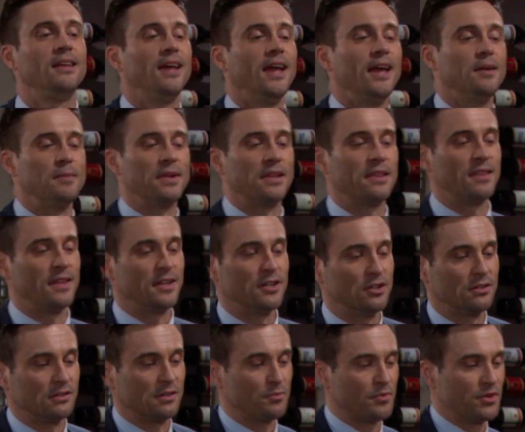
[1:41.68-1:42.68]
Hey, uh, thank
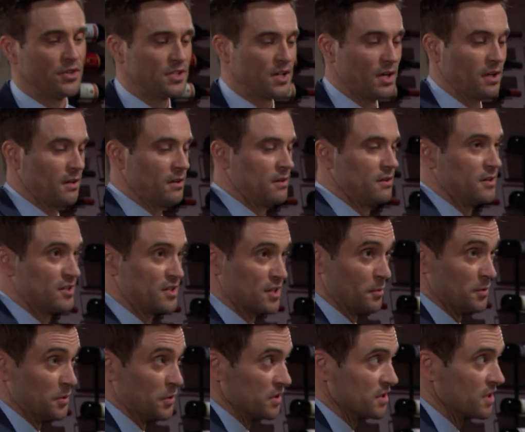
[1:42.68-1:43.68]
you. I appreciate it. You
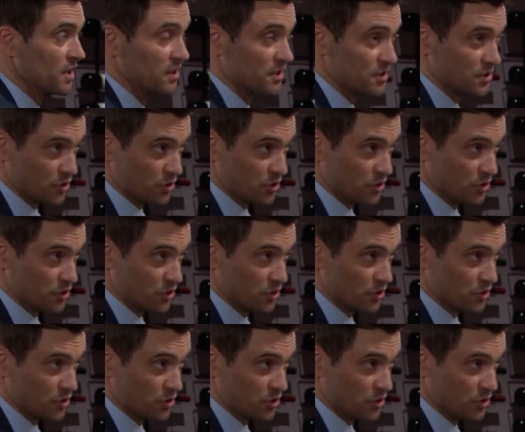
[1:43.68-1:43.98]
stopped doing something